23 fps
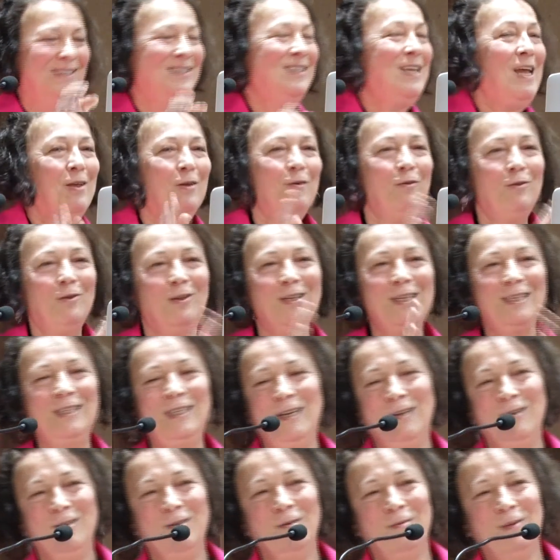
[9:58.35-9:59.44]
Thank you for
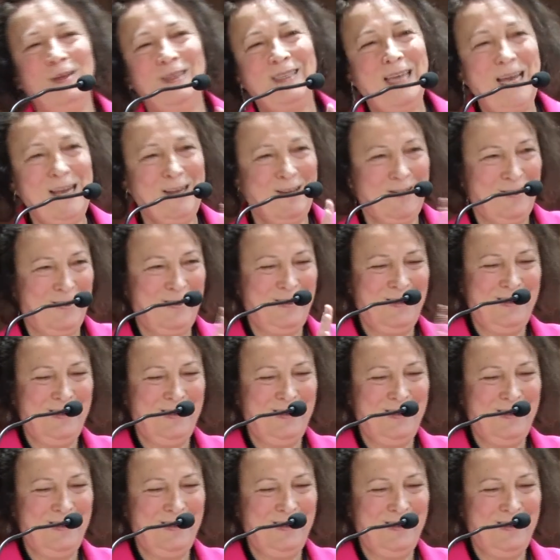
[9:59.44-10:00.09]
listening to me. Thank you.